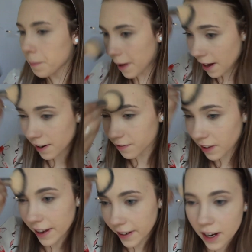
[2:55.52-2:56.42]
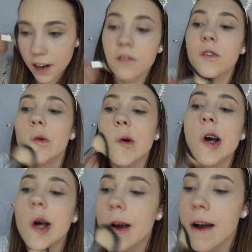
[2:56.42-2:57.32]
powder flying
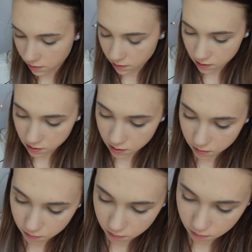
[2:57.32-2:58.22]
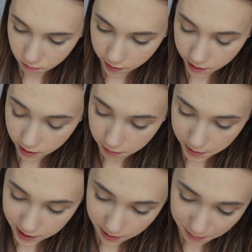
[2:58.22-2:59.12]
everywhere. And this is the really
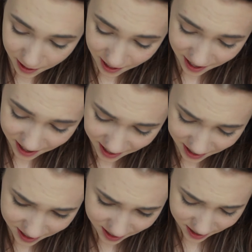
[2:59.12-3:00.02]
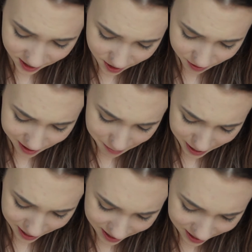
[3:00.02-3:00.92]
messy part. It's doing it
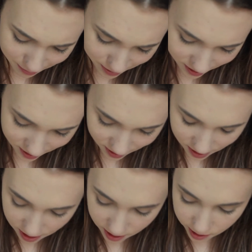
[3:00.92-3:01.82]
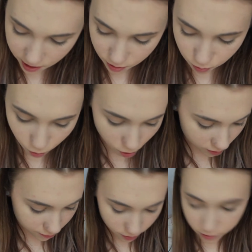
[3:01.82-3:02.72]
back up. It just
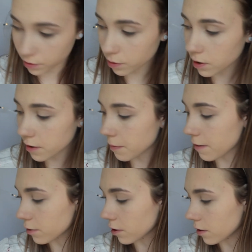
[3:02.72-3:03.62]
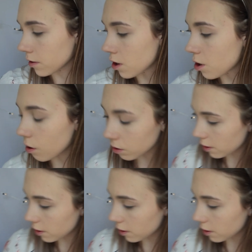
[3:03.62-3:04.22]
waterfalls all over my floor, all